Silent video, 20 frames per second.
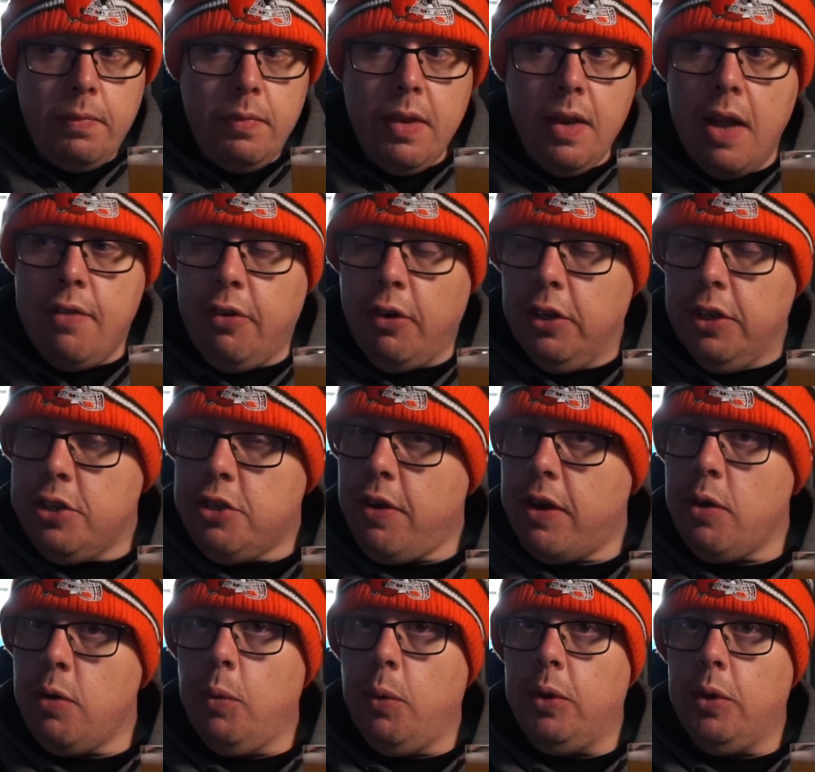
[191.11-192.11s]
I've only
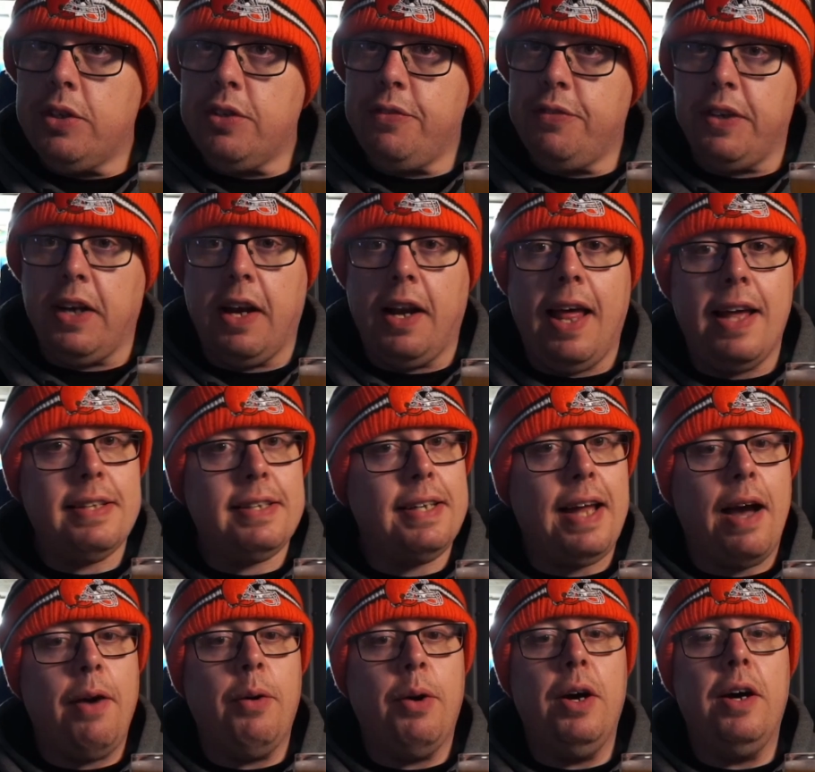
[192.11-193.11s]
drank water for the last
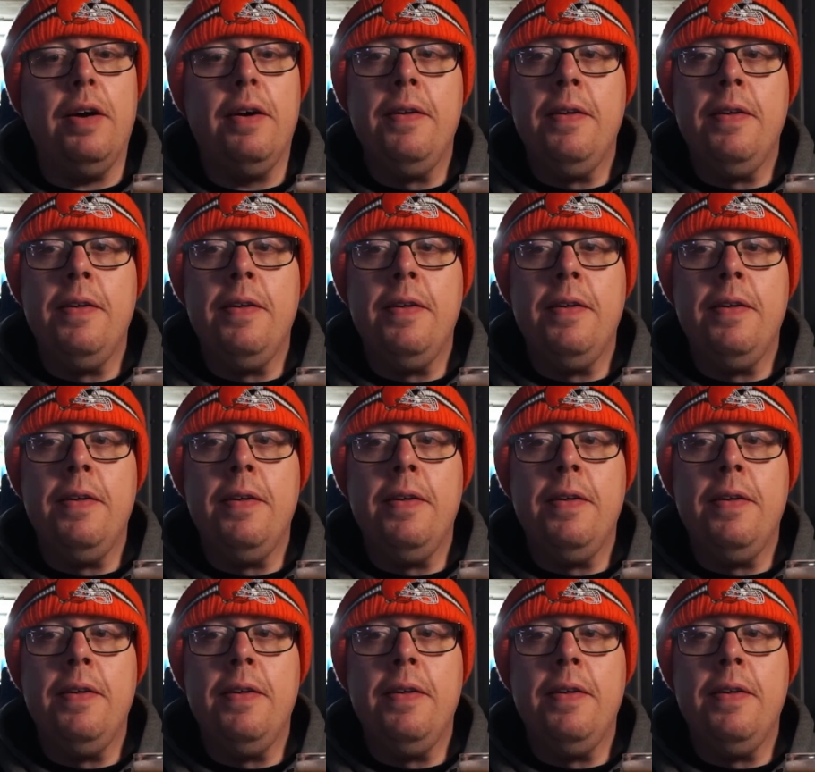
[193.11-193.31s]
hour.